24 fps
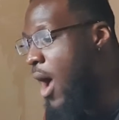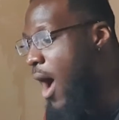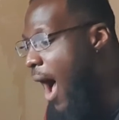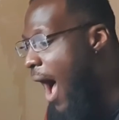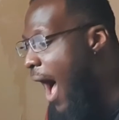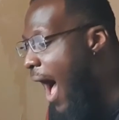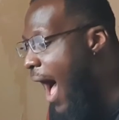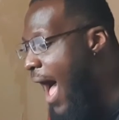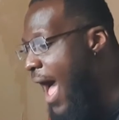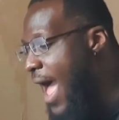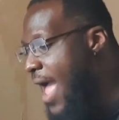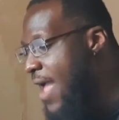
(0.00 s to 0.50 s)

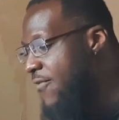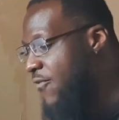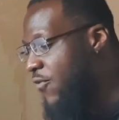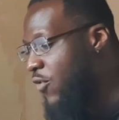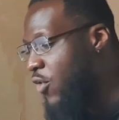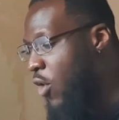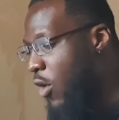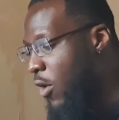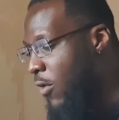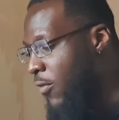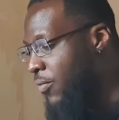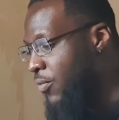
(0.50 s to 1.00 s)
I've
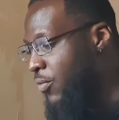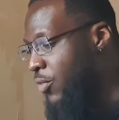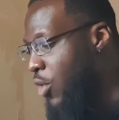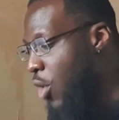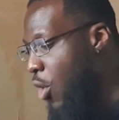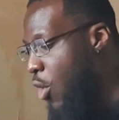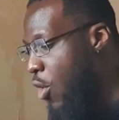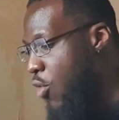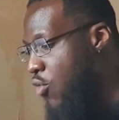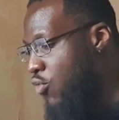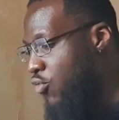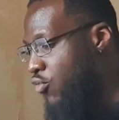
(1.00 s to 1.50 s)
got
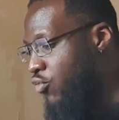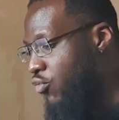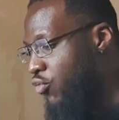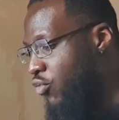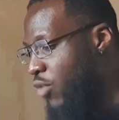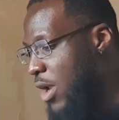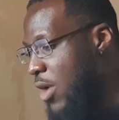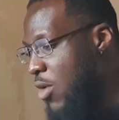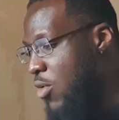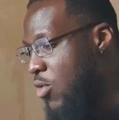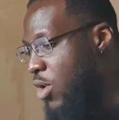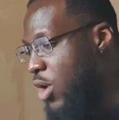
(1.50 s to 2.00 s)
no
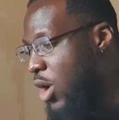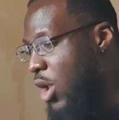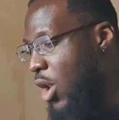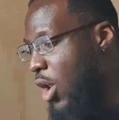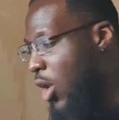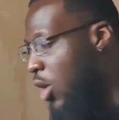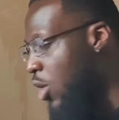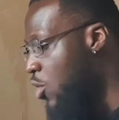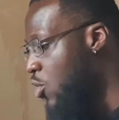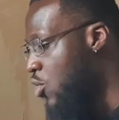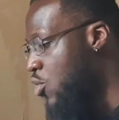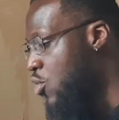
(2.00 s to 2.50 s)
real
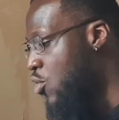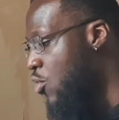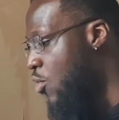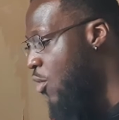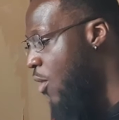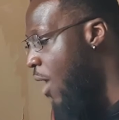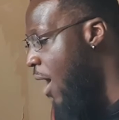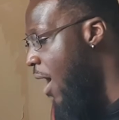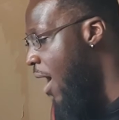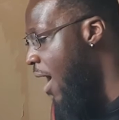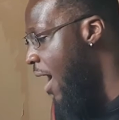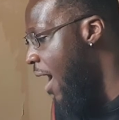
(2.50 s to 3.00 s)

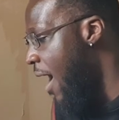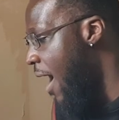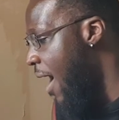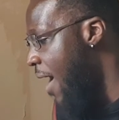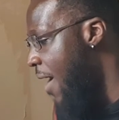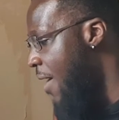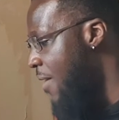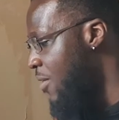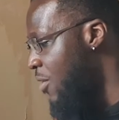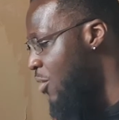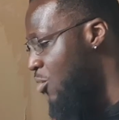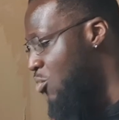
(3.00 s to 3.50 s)
clue
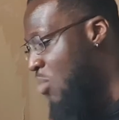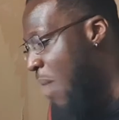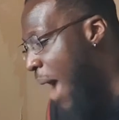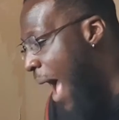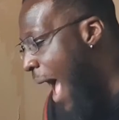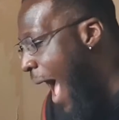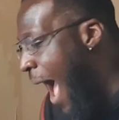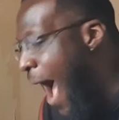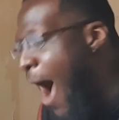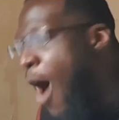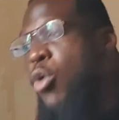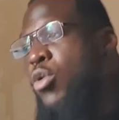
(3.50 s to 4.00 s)

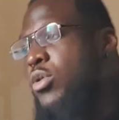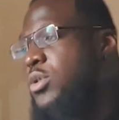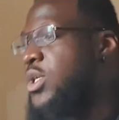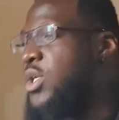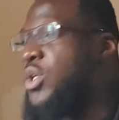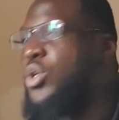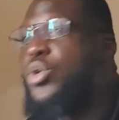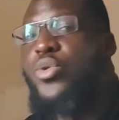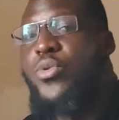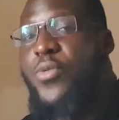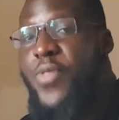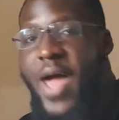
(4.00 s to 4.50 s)
how to
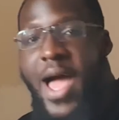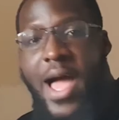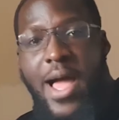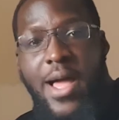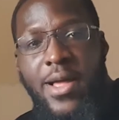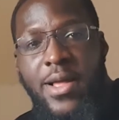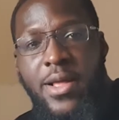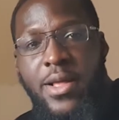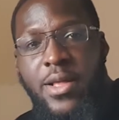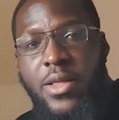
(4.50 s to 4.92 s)
do that.